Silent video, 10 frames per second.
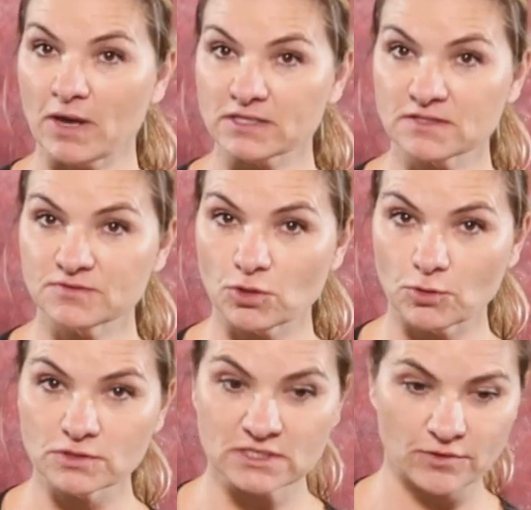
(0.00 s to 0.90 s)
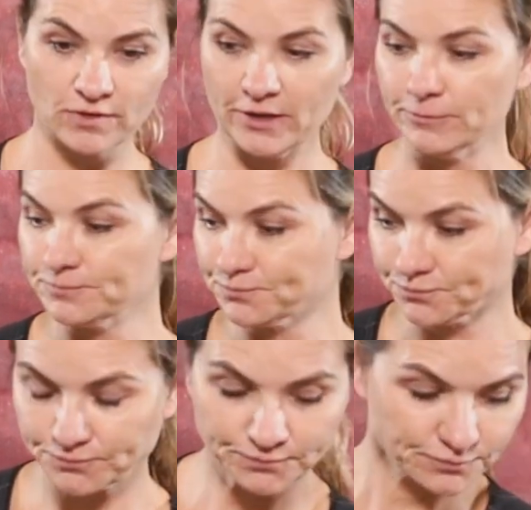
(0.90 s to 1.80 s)
box of total cereal.
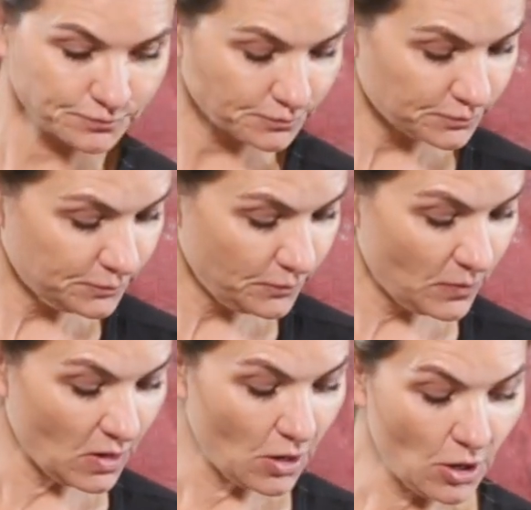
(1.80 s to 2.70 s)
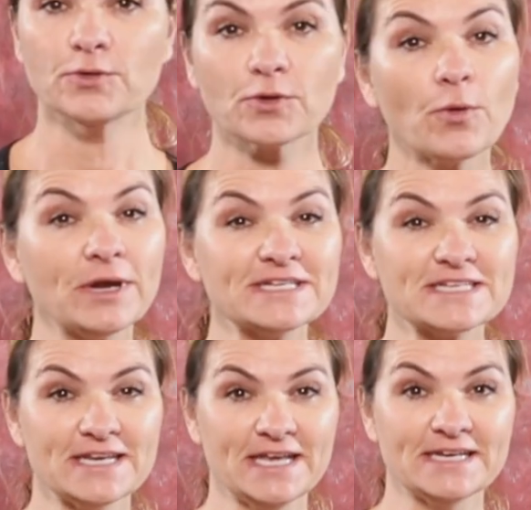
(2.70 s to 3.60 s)
You are going
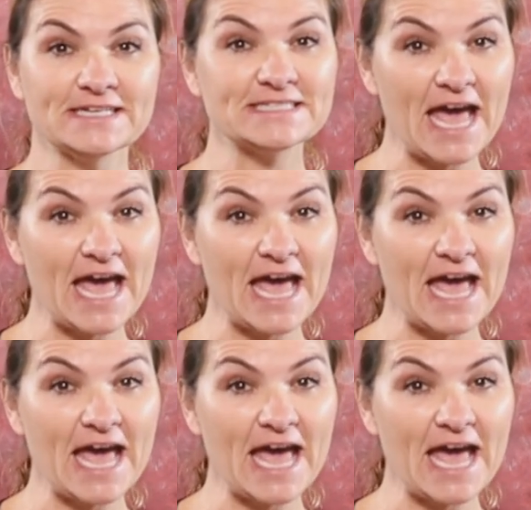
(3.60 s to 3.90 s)
to need